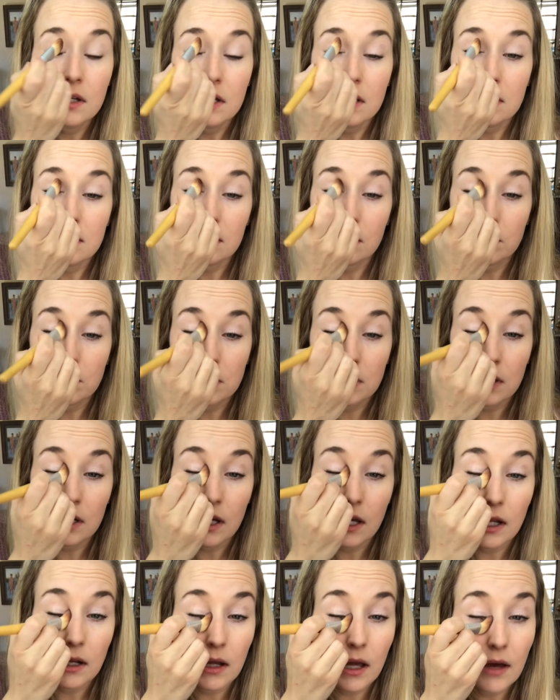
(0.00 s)
So I'm just gonna
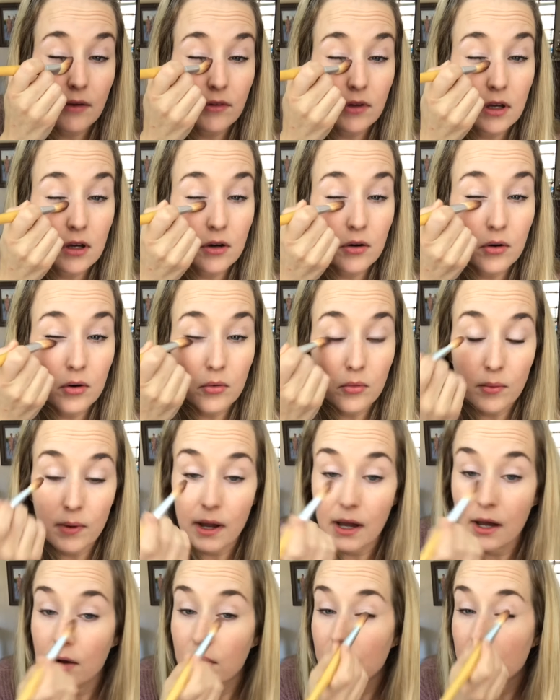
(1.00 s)
kind of have it go
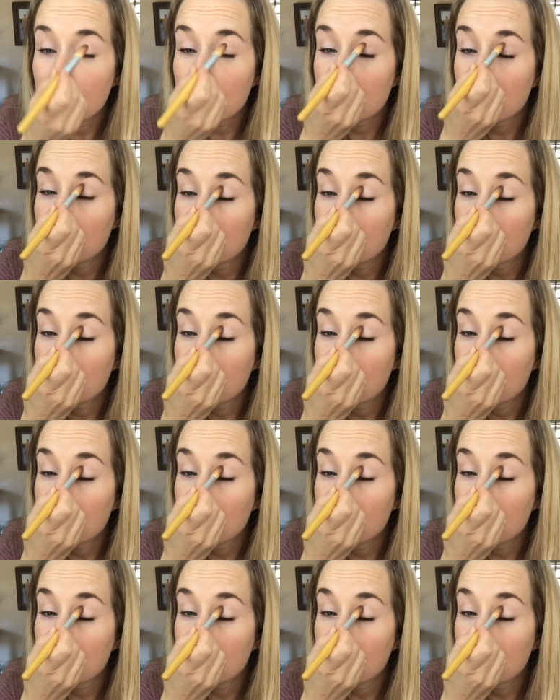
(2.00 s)
around.